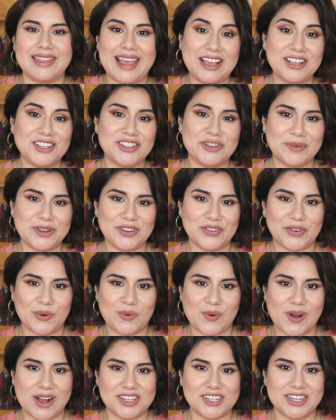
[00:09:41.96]
Thank you so much for
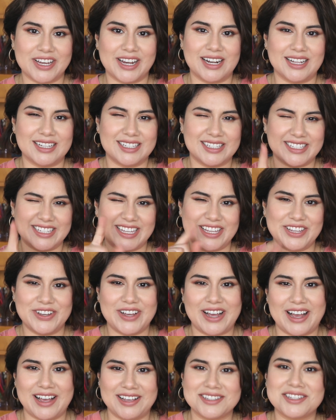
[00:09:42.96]
watching, and I'll see you
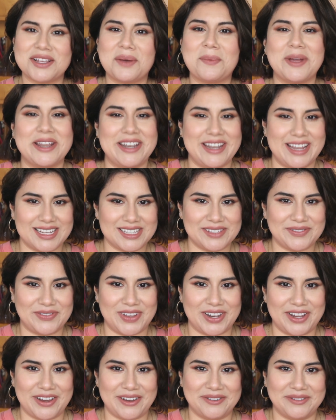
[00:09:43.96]
guys on my next
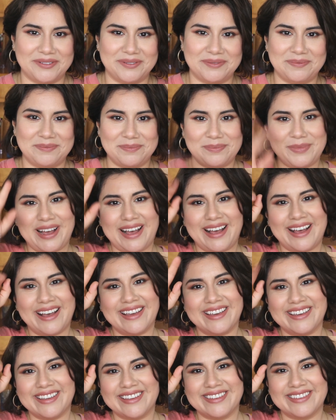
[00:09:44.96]
video.
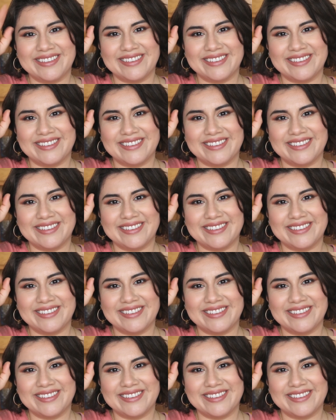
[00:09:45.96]
Bye.